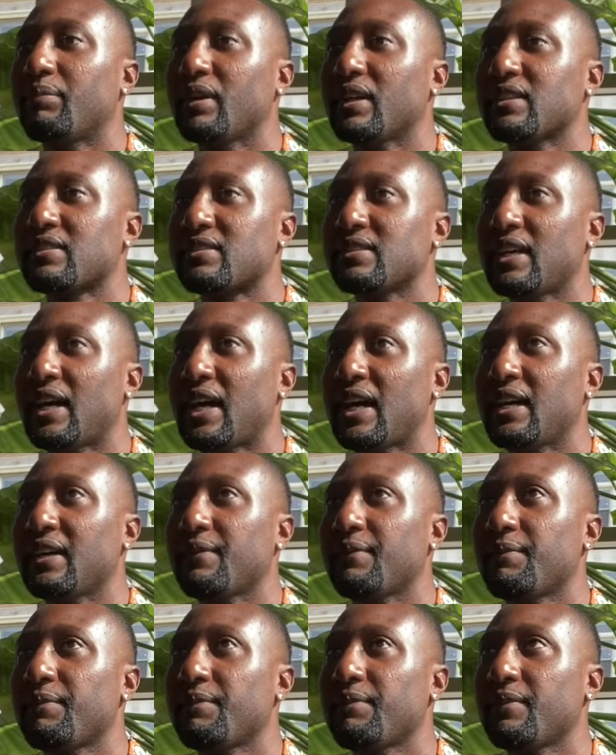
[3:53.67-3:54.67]
but it's not
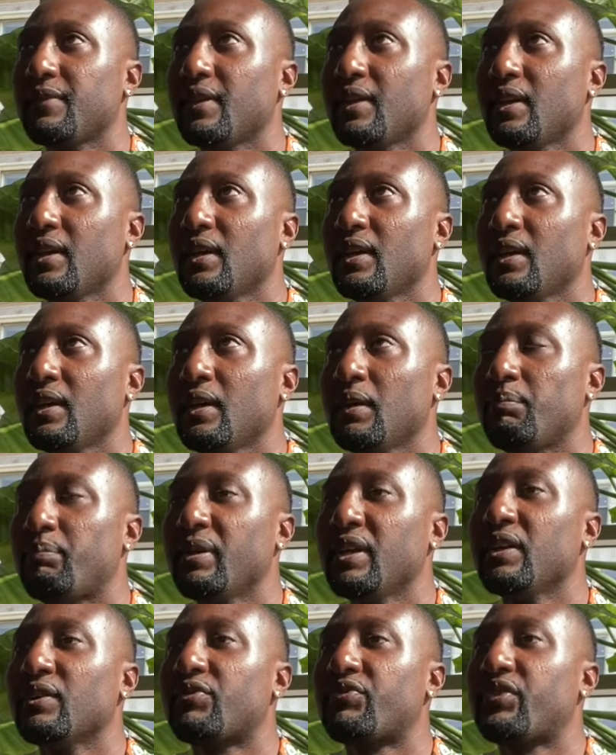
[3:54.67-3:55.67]

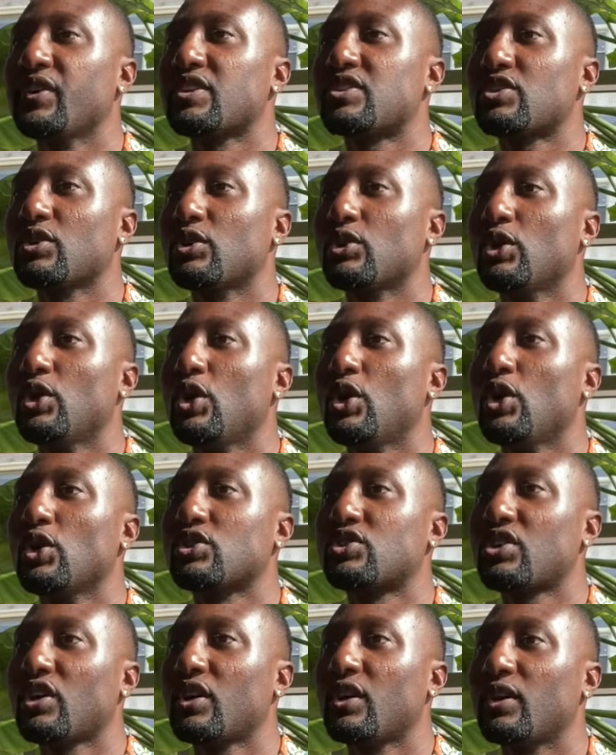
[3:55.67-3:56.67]
beneficial
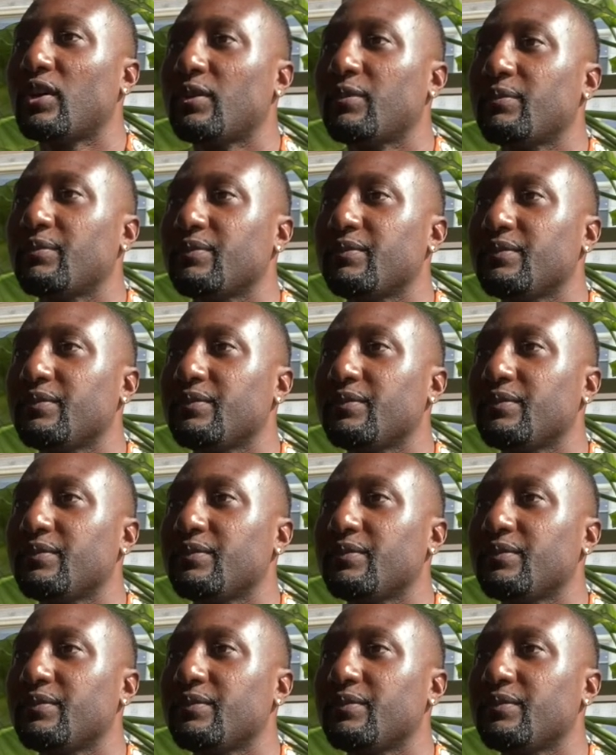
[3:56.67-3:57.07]
long term.